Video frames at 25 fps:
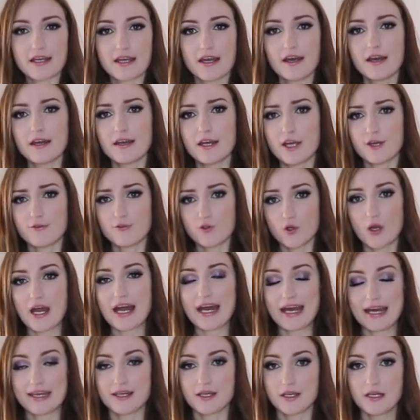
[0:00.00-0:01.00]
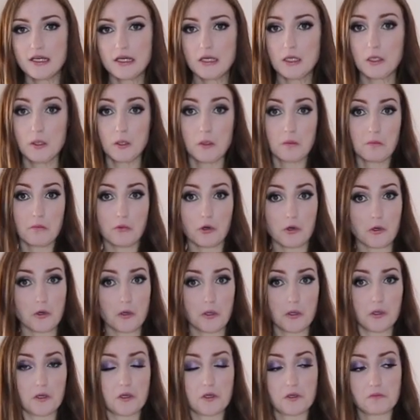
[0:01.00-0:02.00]
like if you had
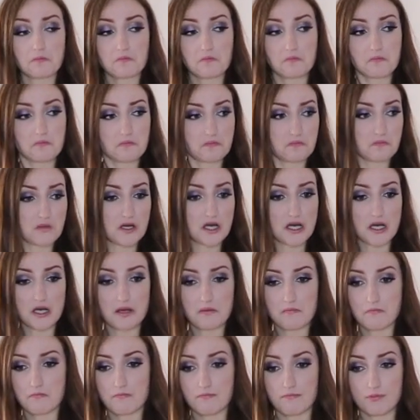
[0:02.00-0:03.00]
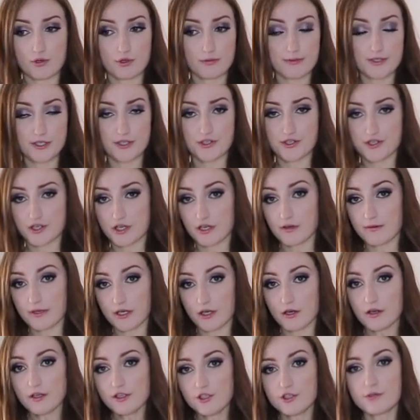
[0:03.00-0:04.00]
more uh, boobage
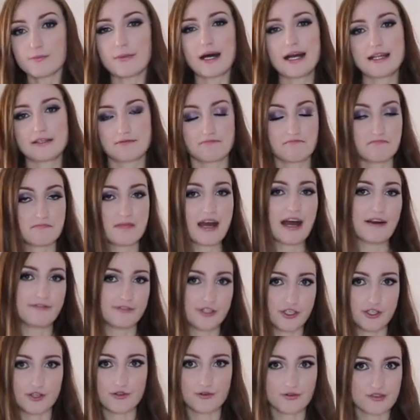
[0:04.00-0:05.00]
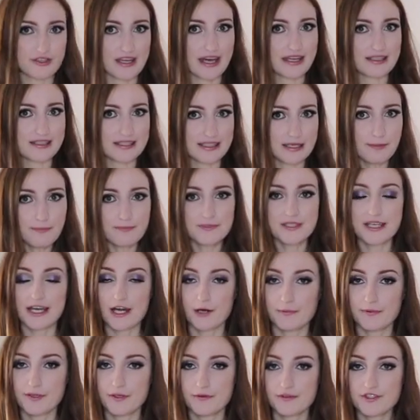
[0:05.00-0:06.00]
going on, you might have to use that zip to
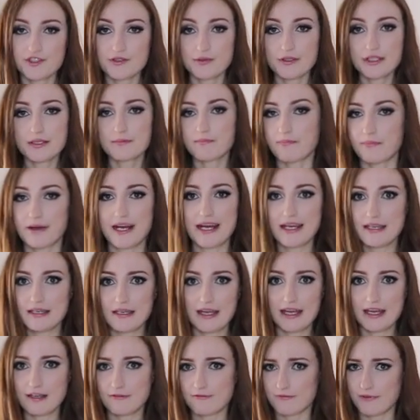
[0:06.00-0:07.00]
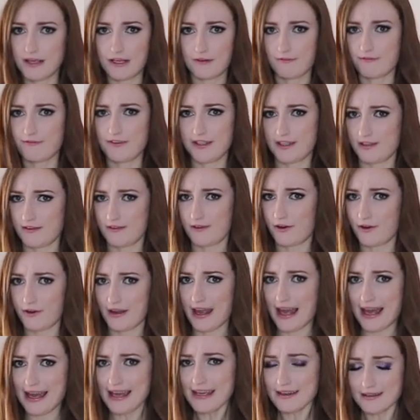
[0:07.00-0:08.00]
help you into it, but it, it fit
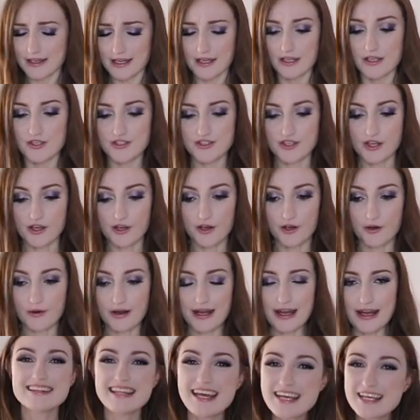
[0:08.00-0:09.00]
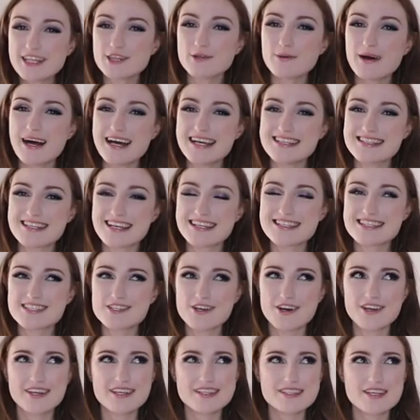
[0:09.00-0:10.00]
okay. So lengthwise, it's
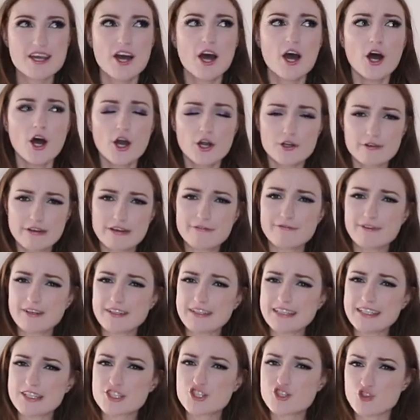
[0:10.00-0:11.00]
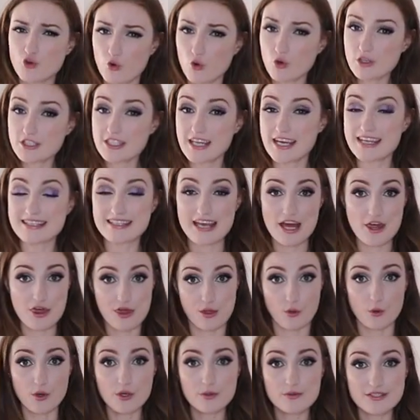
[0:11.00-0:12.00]
not as horrifically short as I
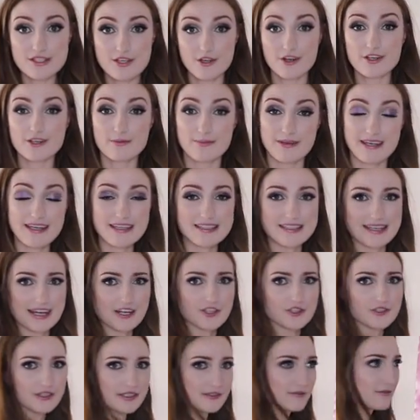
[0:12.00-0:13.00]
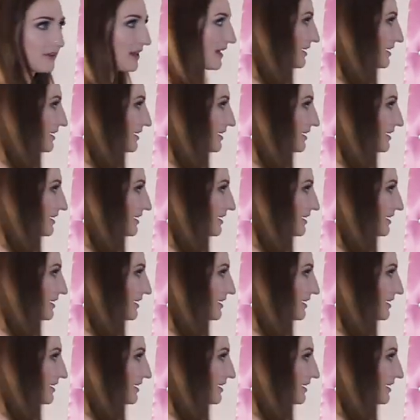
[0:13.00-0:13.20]
thought it was going to be. It's actually